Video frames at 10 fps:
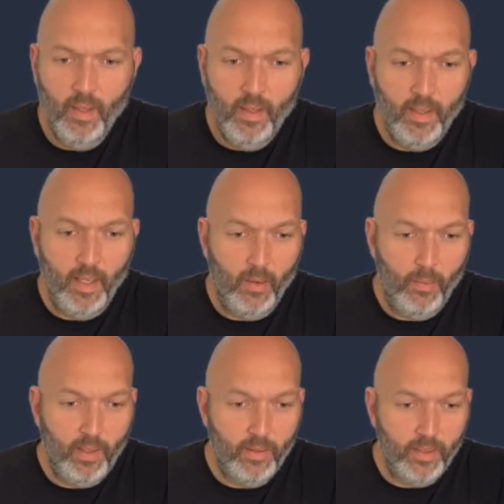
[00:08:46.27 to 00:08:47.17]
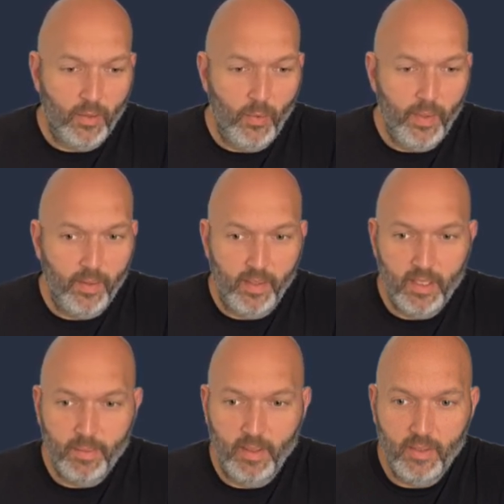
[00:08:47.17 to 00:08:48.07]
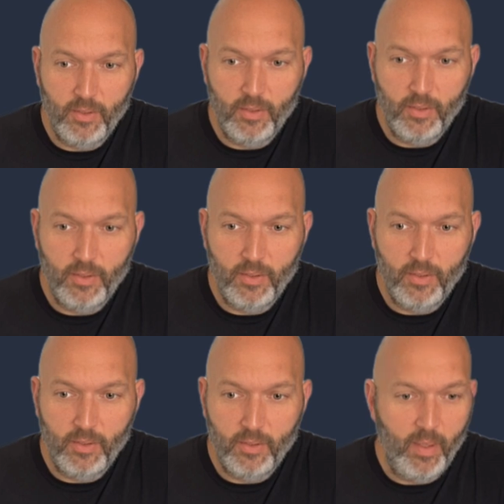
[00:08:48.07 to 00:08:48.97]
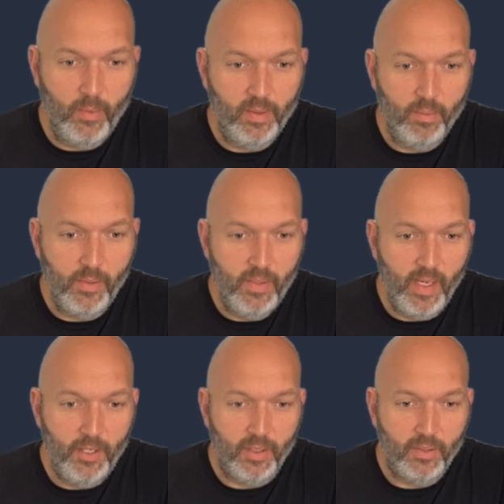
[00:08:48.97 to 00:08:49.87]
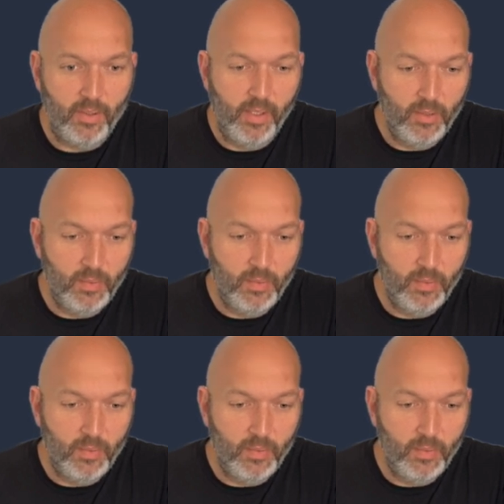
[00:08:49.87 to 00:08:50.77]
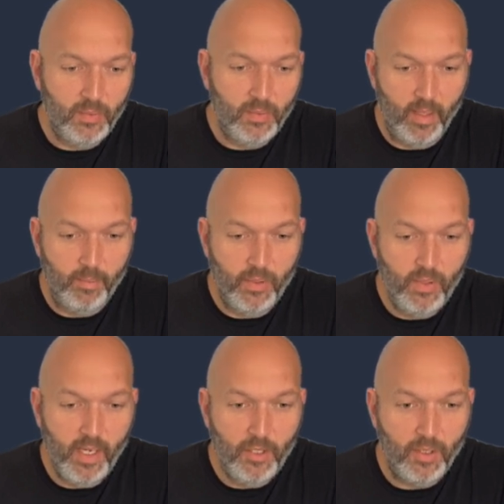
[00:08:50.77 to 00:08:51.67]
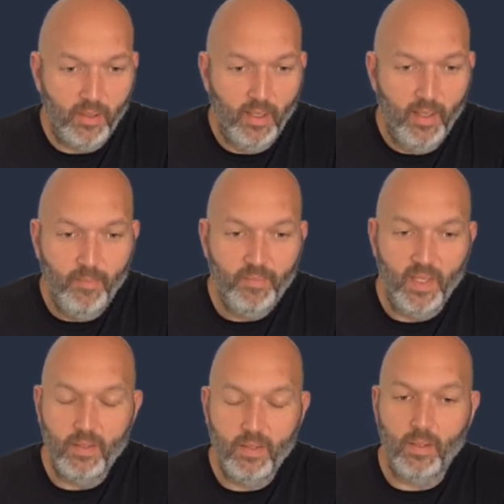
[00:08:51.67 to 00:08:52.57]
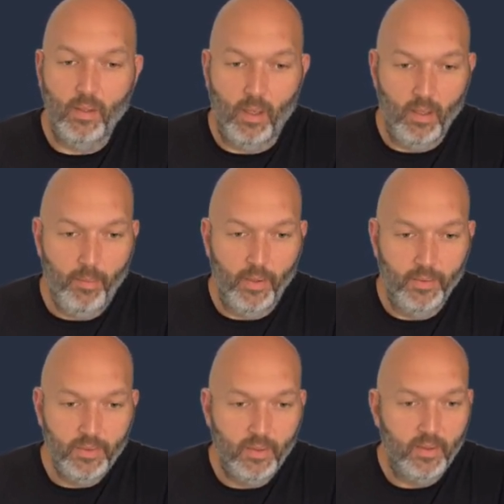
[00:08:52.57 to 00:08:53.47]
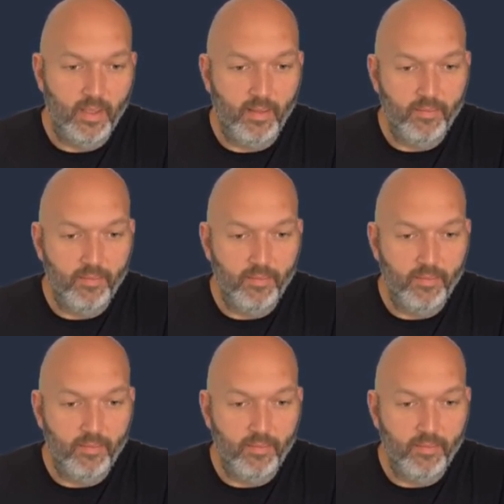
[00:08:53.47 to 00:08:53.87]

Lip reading: Now, we looked at queries, but let's jump up another tab here with a mutation. So here's what it looks like to run a mutation. This is still all a post, and I've just